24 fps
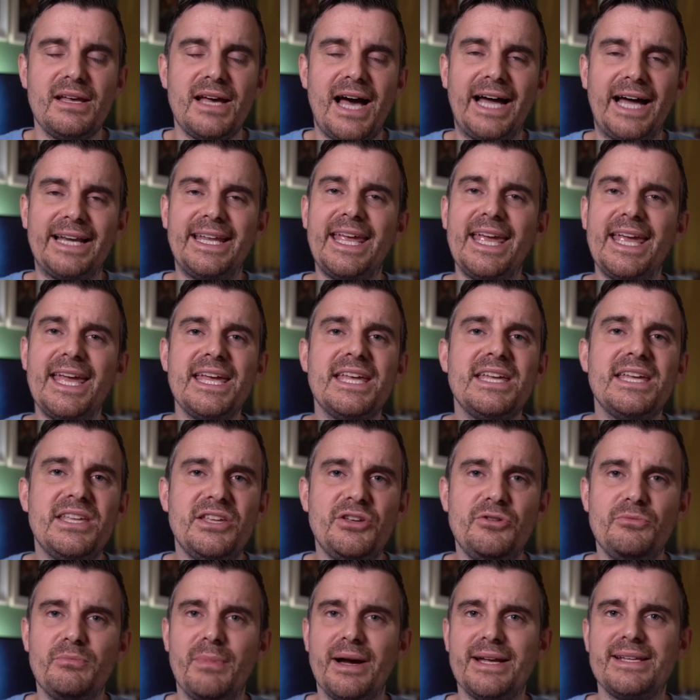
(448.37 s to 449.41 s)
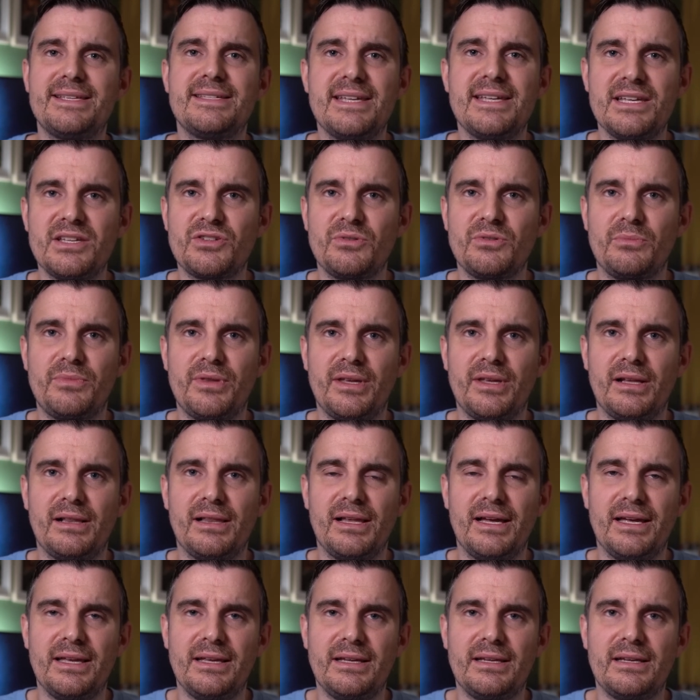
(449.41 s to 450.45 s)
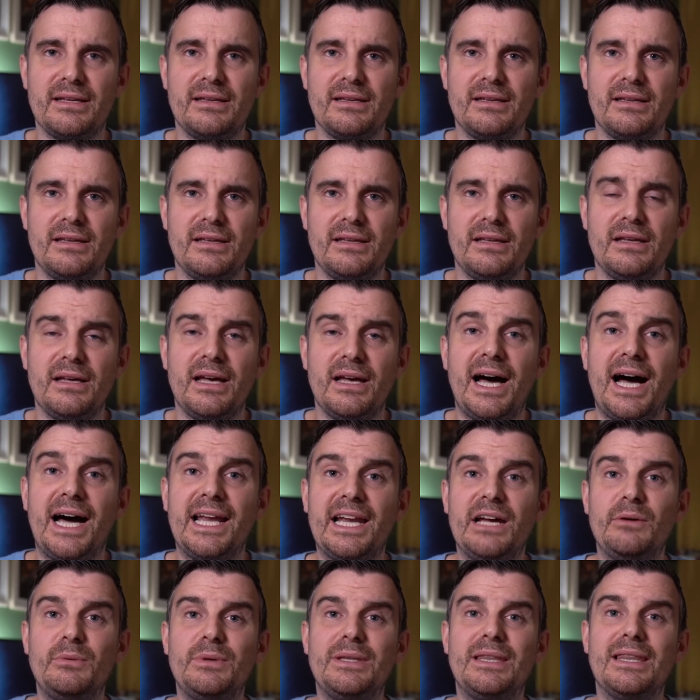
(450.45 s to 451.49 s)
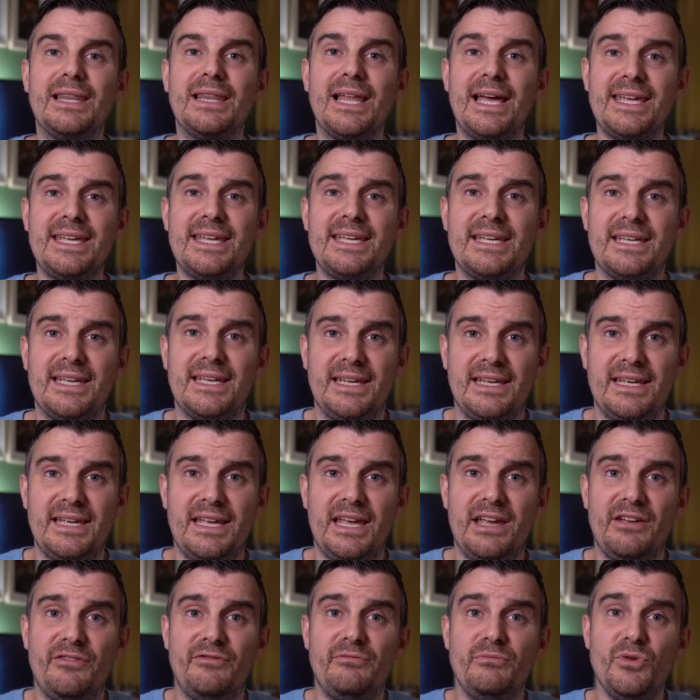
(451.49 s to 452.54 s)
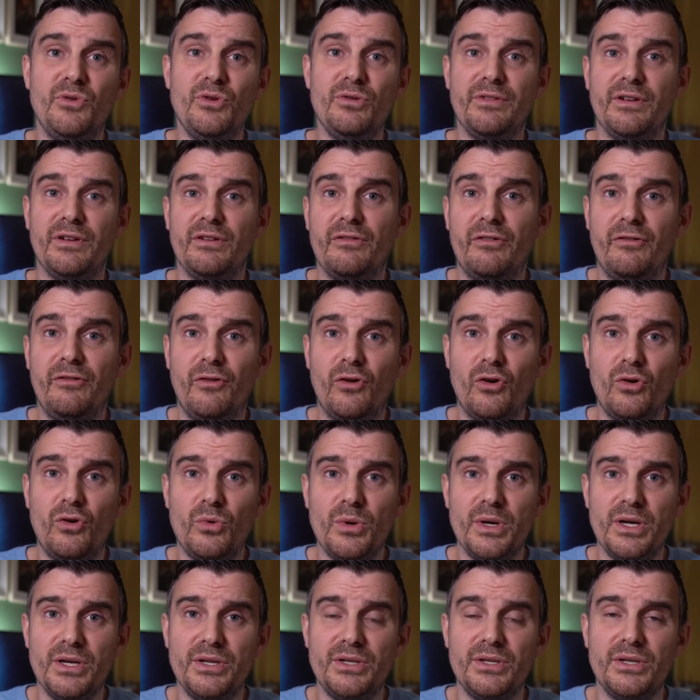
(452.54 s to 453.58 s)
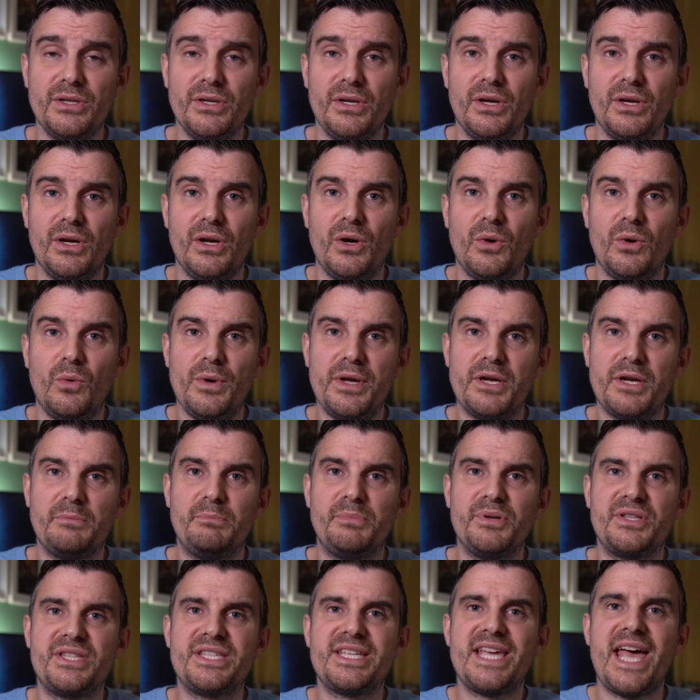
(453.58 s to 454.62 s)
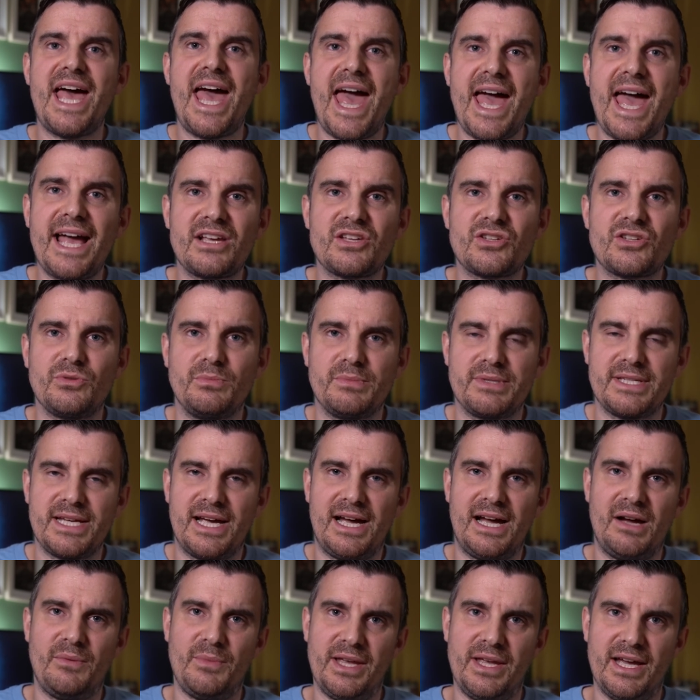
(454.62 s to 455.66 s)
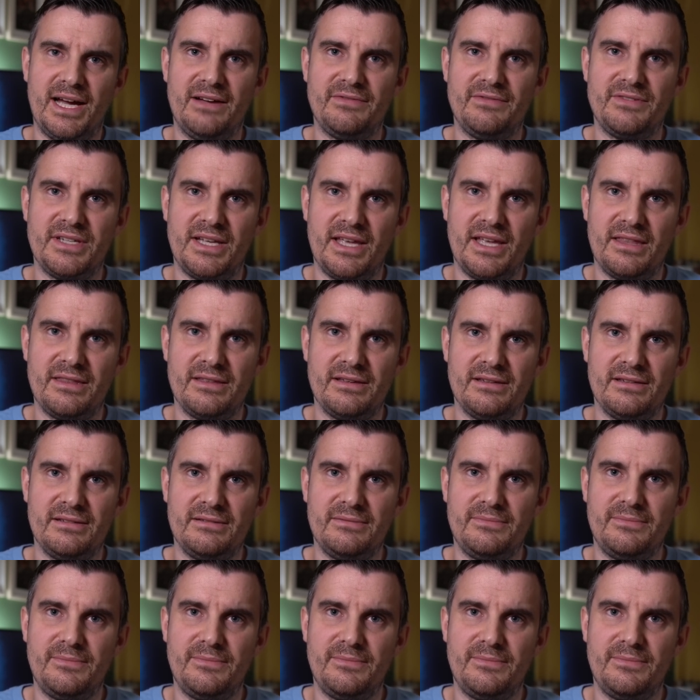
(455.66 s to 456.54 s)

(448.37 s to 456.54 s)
And here you might say something like, and I would like it if moving forward, we could protect some time we have together.